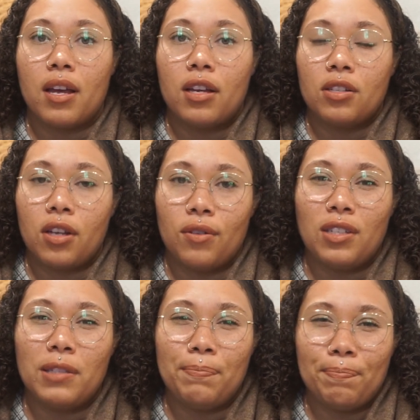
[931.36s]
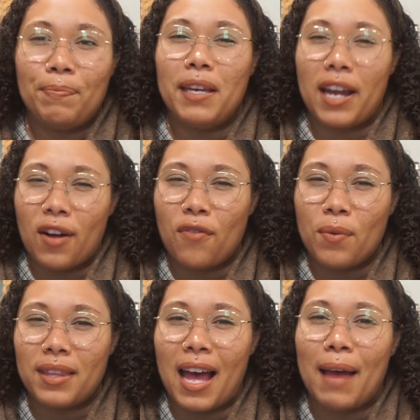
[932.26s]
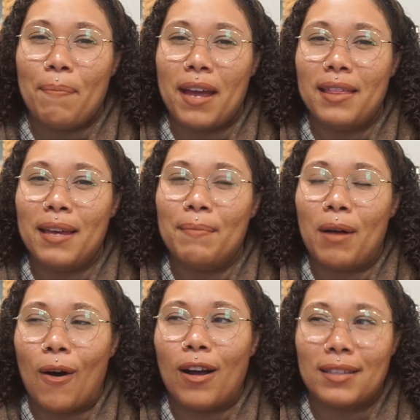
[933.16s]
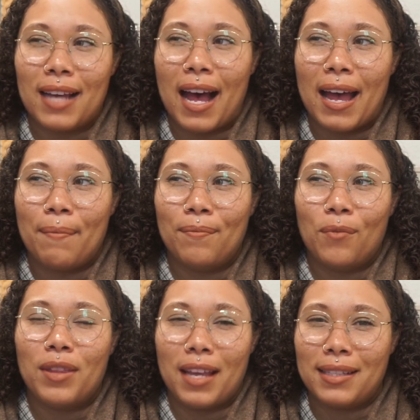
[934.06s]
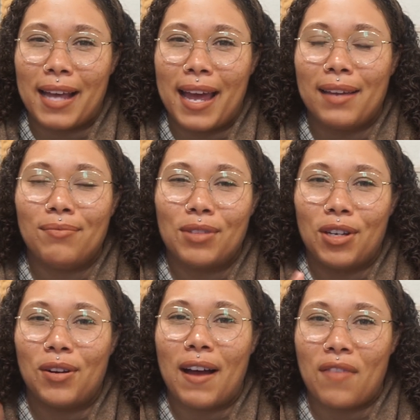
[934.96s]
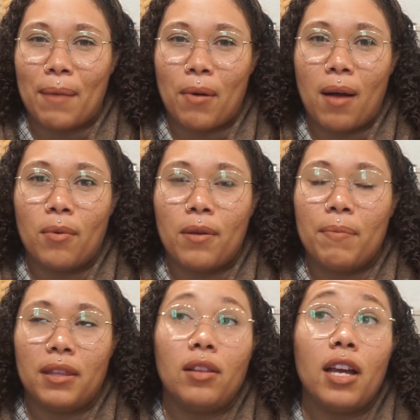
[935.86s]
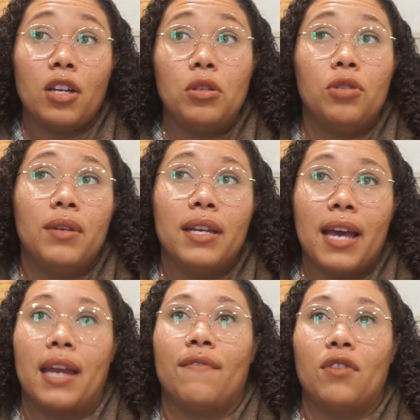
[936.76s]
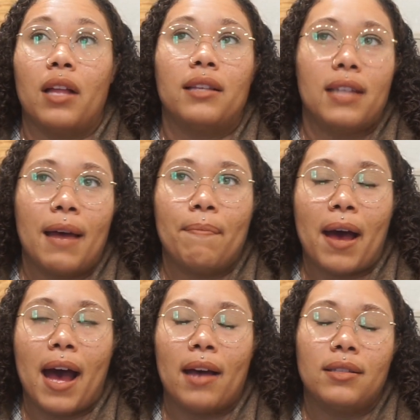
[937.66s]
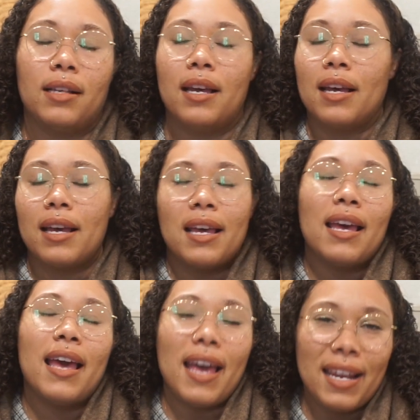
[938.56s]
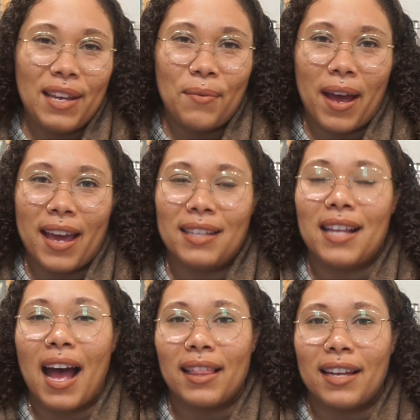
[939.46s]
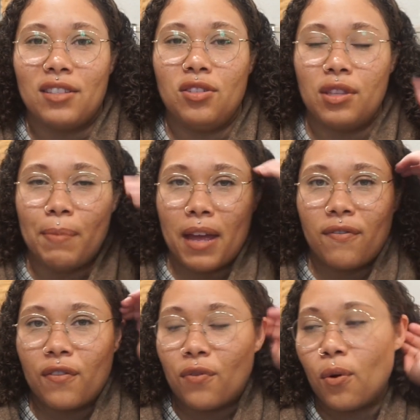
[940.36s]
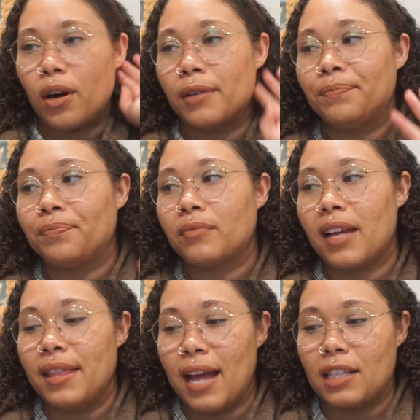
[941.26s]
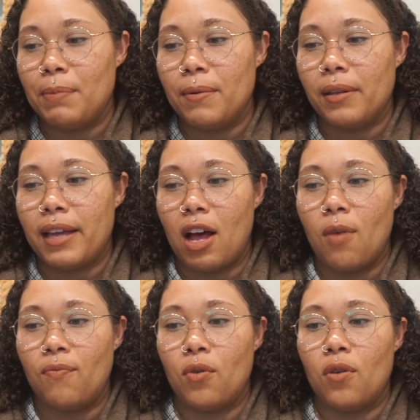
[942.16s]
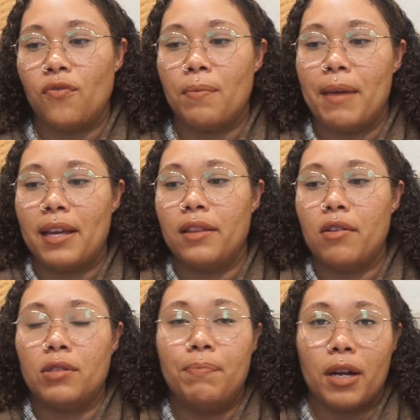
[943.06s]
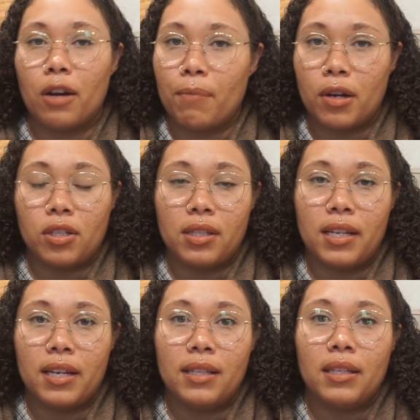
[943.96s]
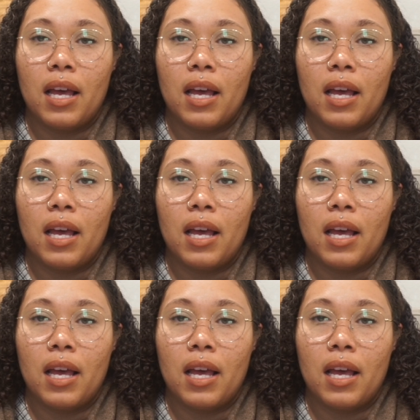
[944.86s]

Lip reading: So just be careful with that. Pay them on time when they say, so you don't have that problem, but they'll let you do it again if you let time pass. Anyways, I like to do the pay for four, and that's been really helpful for making those bigger purchases.